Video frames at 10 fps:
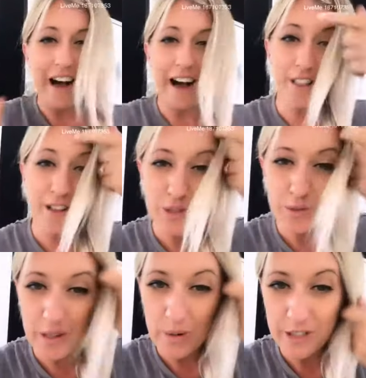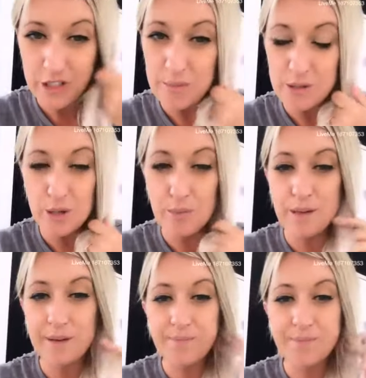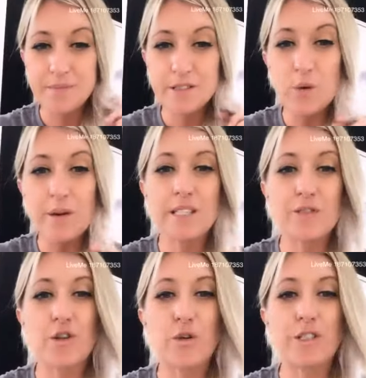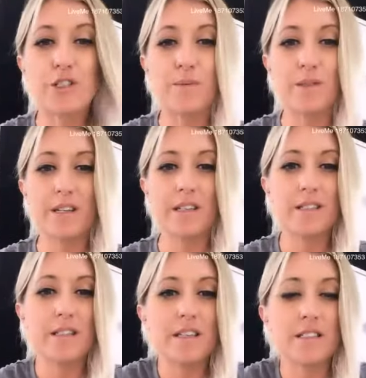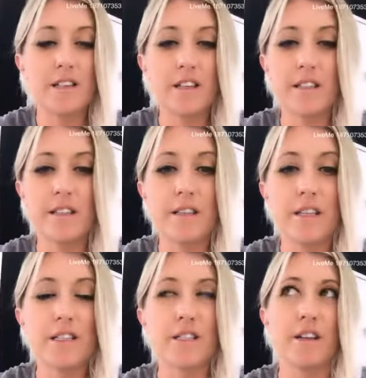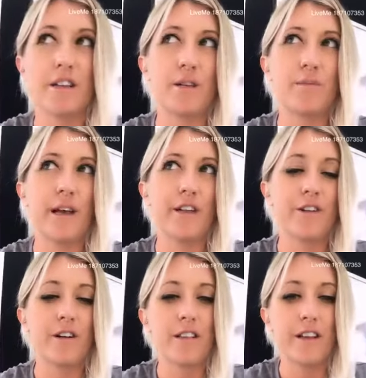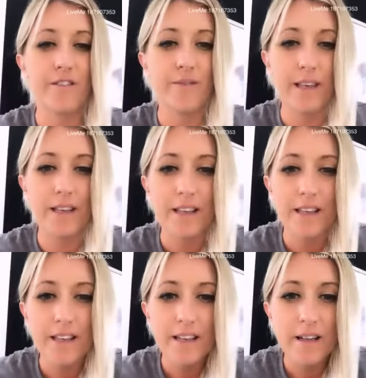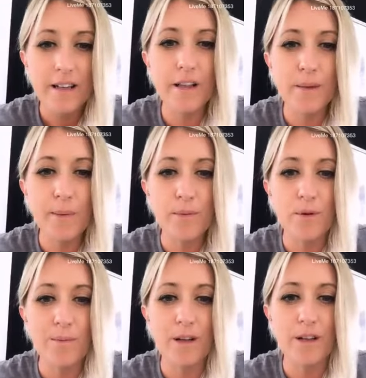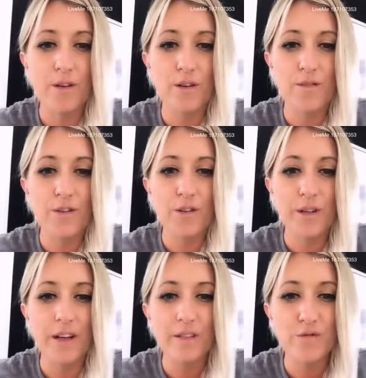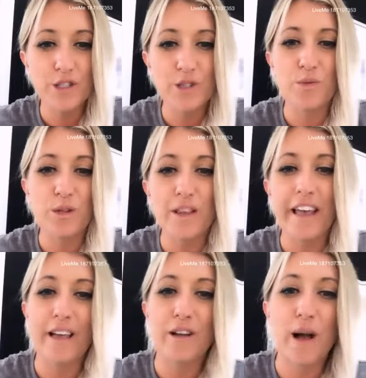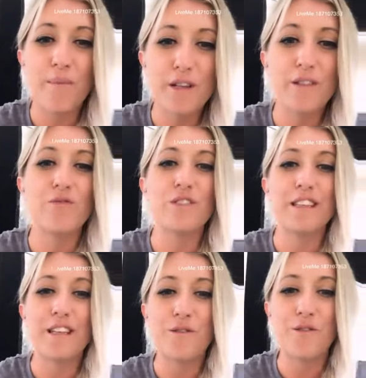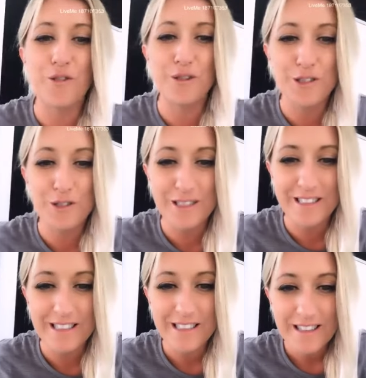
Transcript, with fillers: I love doing coin drops though, but don't ask for coin drops, guys. It's not a good. This is not a good manner on Live Me. A lot of people will block you if you do that. Ritzy, what the heck? Coming in with another four entries